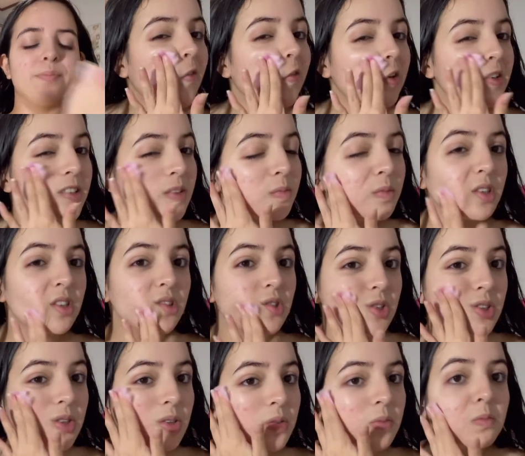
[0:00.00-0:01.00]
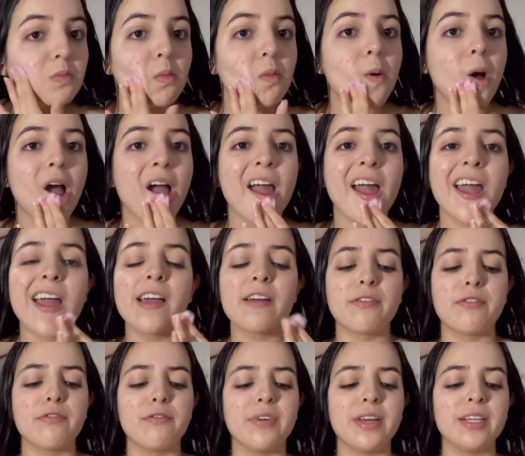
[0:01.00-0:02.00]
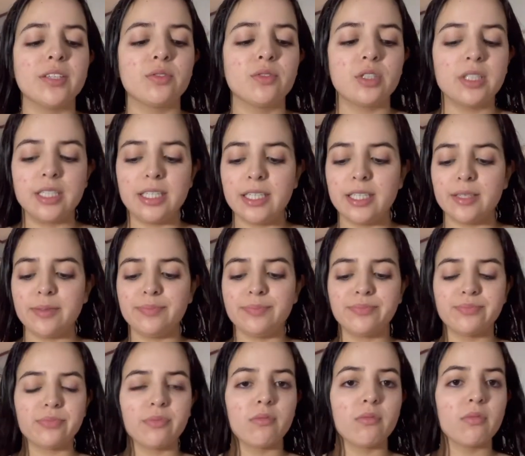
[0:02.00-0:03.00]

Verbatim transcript: First, I'm gonna do my face routine.